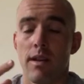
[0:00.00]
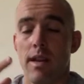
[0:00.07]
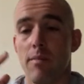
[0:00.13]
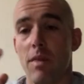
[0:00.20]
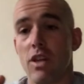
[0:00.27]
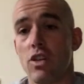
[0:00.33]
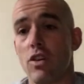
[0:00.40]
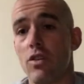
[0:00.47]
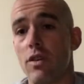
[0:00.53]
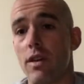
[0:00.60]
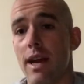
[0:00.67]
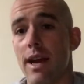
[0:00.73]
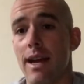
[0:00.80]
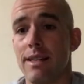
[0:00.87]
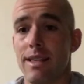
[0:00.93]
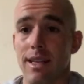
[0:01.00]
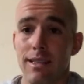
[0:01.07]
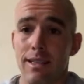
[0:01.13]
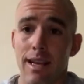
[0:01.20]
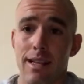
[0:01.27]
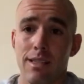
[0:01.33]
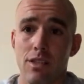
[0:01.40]
Make sure you guys hit
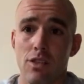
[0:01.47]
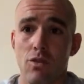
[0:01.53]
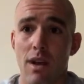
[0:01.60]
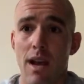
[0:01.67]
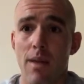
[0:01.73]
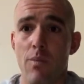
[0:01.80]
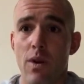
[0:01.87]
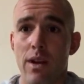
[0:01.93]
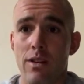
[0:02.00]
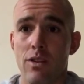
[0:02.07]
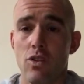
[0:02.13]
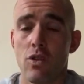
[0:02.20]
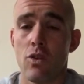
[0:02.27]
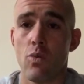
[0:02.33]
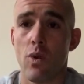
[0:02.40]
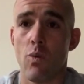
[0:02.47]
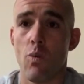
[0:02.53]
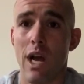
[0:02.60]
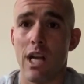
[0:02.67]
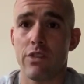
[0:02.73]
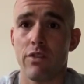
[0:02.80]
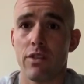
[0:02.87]
that subscribe button too and
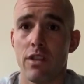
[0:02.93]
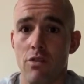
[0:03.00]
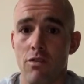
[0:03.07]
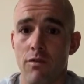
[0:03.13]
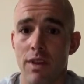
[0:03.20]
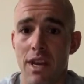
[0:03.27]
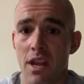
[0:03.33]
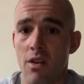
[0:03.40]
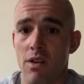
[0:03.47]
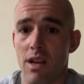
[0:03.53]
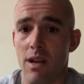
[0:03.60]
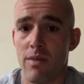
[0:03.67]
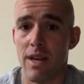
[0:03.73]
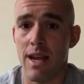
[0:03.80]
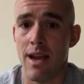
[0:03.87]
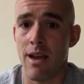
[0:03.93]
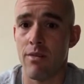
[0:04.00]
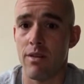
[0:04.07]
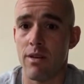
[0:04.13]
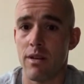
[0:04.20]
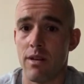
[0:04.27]
watch for the new video coming out.